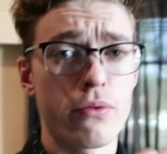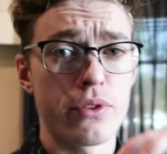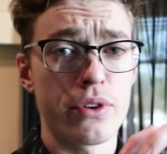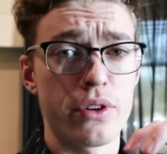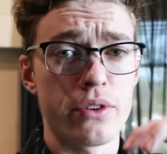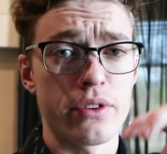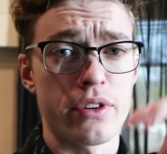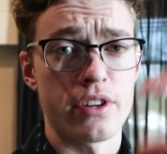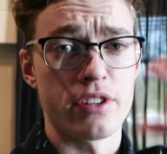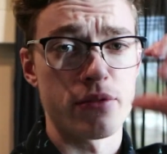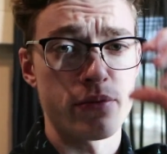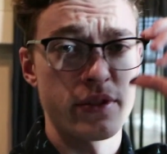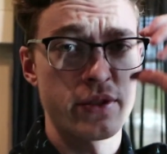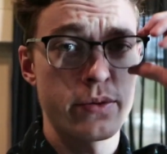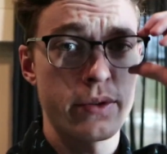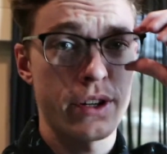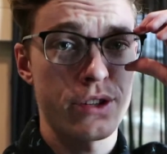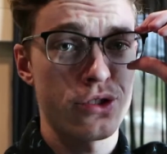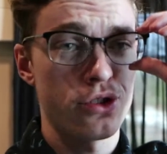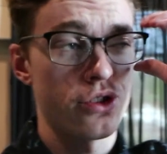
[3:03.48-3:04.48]
video announcements,
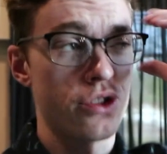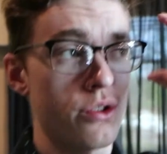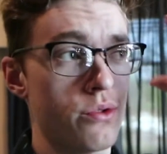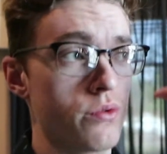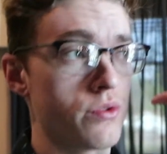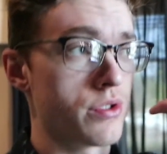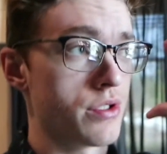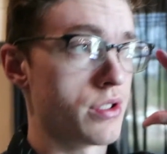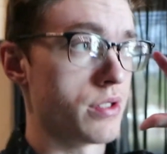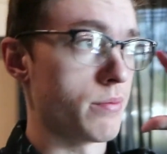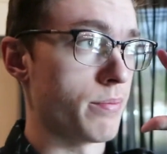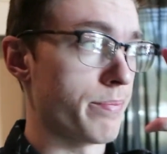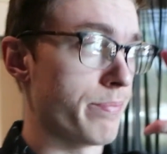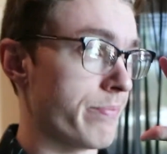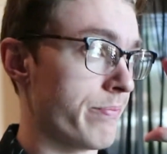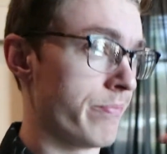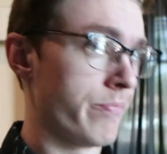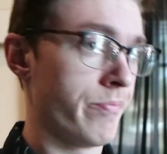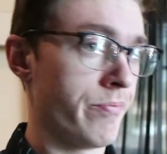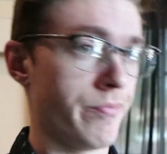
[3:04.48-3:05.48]
we actually use some
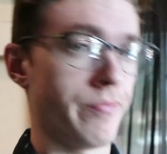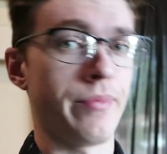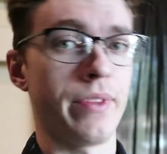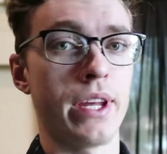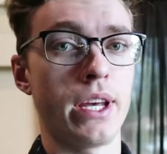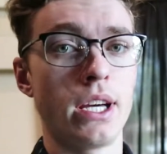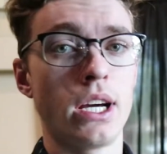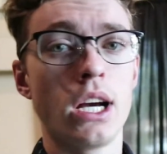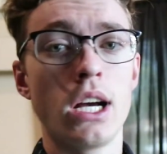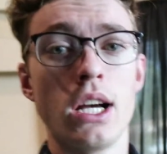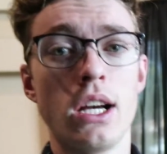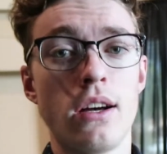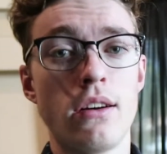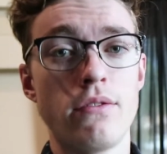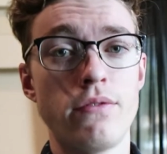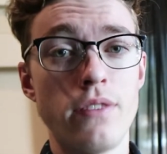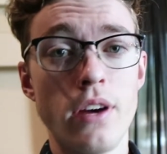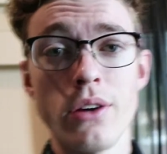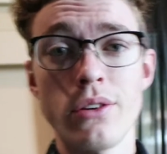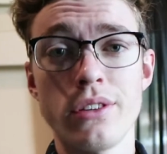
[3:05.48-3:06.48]

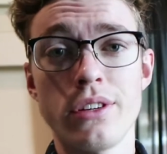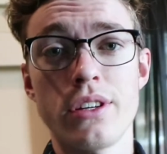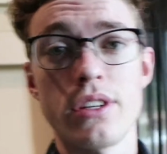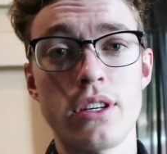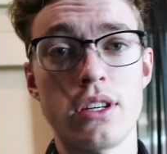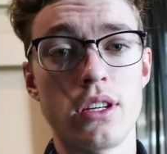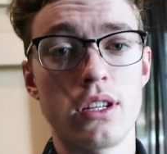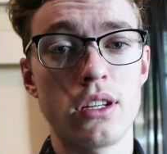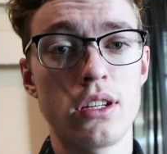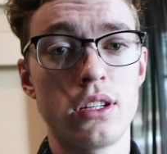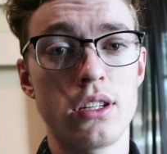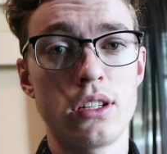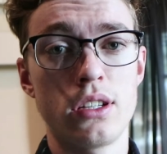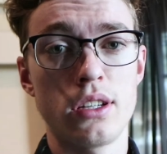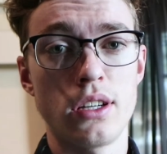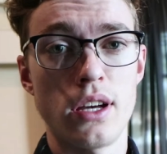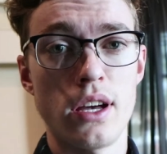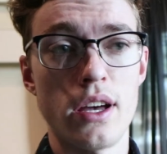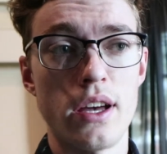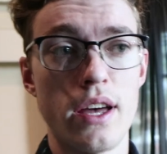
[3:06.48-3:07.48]
fairly
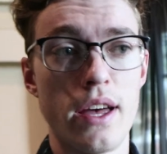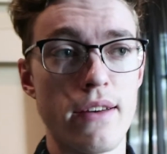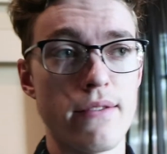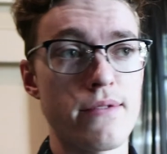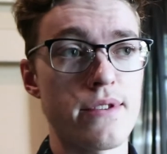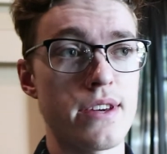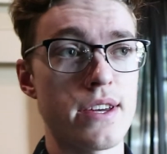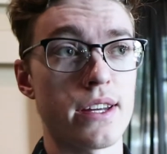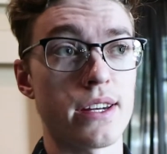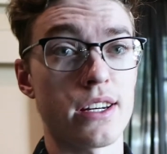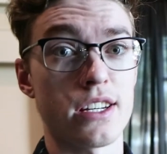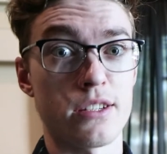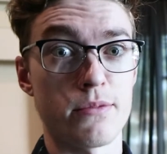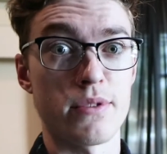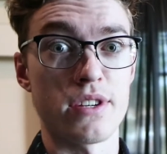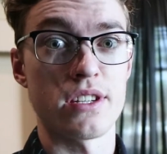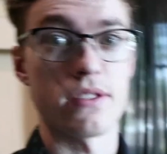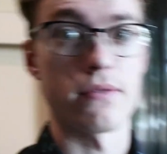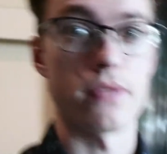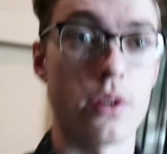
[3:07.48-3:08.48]
heavy and
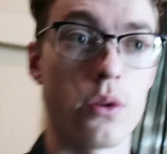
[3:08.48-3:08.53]
expensive